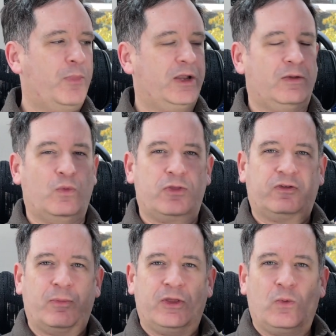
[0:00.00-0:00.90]
But with
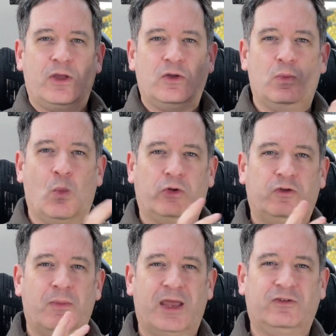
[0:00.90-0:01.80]
something where you want
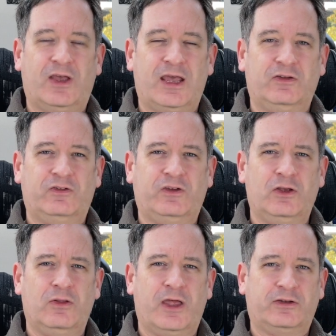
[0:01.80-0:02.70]
to maintain
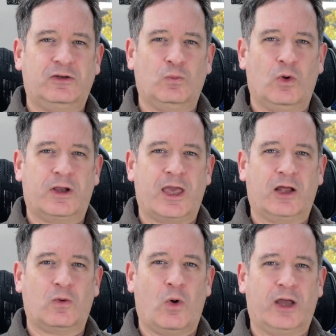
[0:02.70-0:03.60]
seal, that didn't work
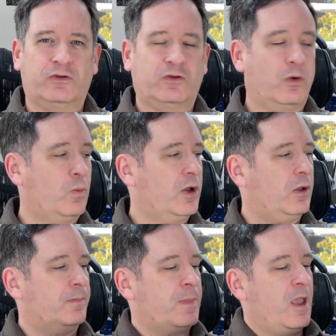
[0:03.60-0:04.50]
out quite so
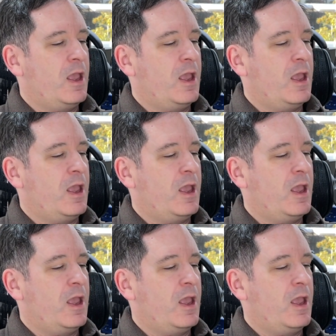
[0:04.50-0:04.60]
well.